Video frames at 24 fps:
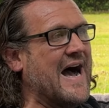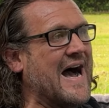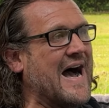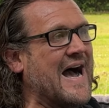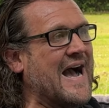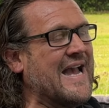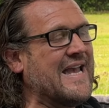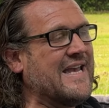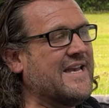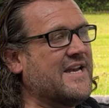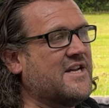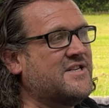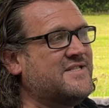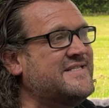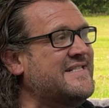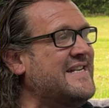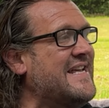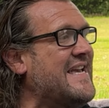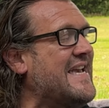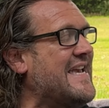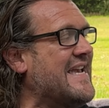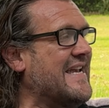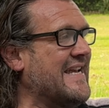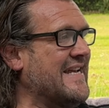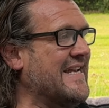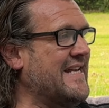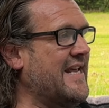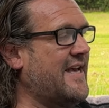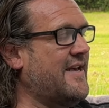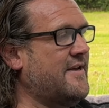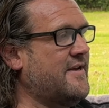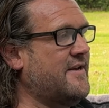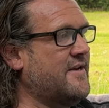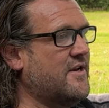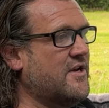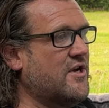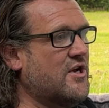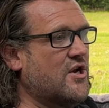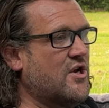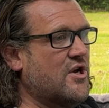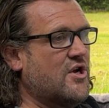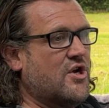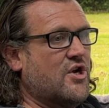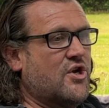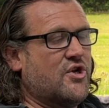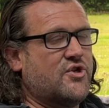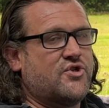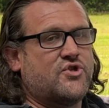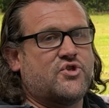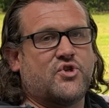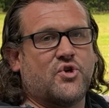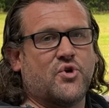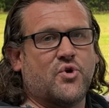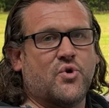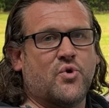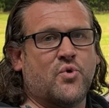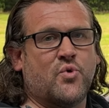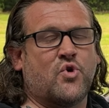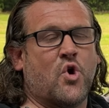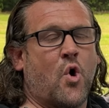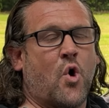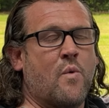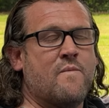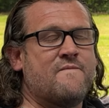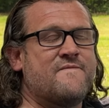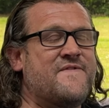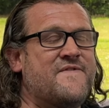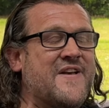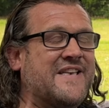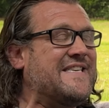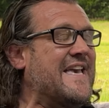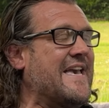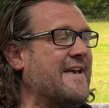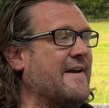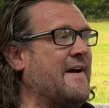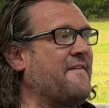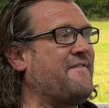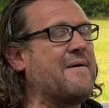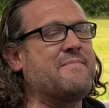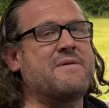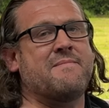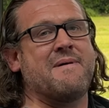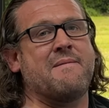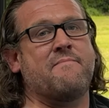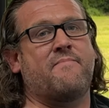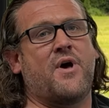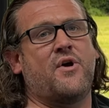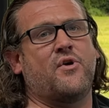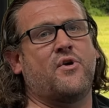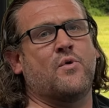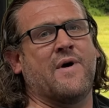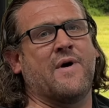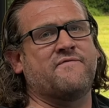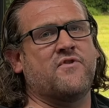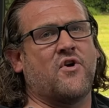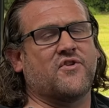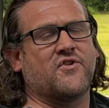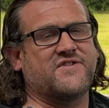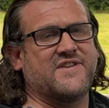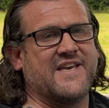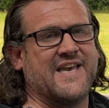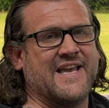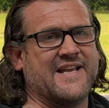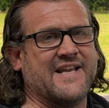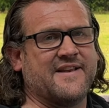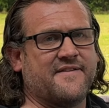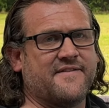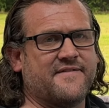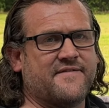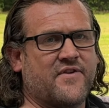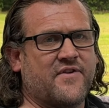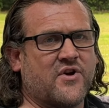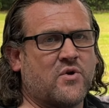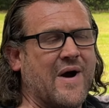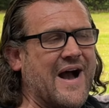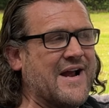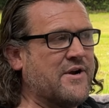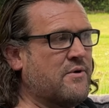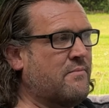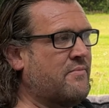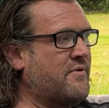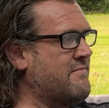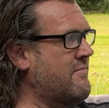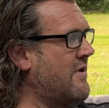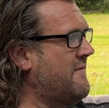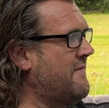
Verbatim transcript: I need to go and visit a family member who I've not seen for quite a number of